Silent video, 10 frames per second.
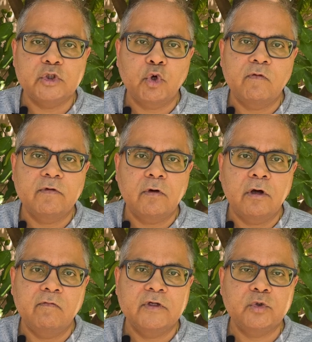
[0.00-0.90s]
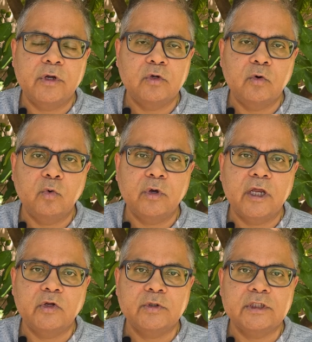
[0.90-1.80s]
always going to look
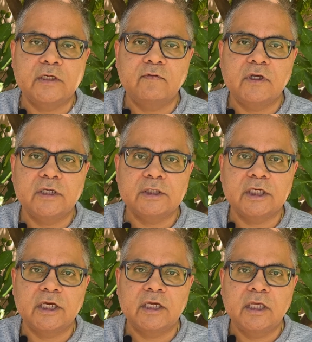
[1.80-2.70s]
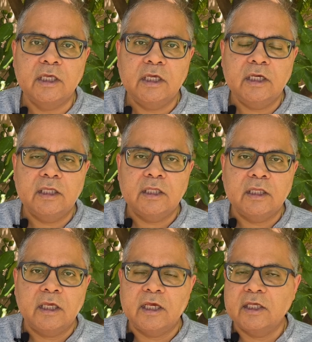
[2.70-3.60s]
at your CV and say,
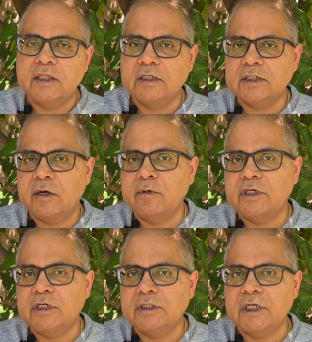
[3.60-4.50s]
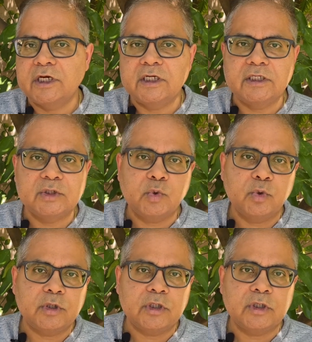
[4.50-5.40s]
hey, this committee said he's
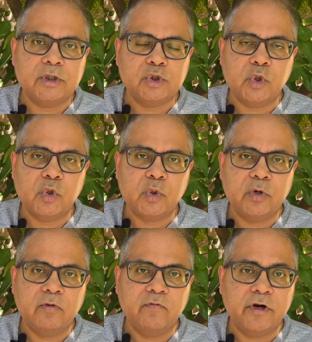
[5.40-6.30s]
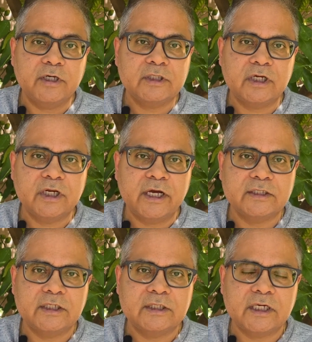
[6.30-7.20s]
good, so for us the
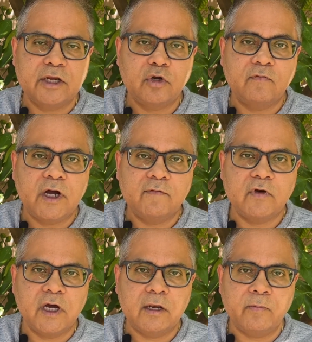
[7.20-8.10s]
task is kind of half done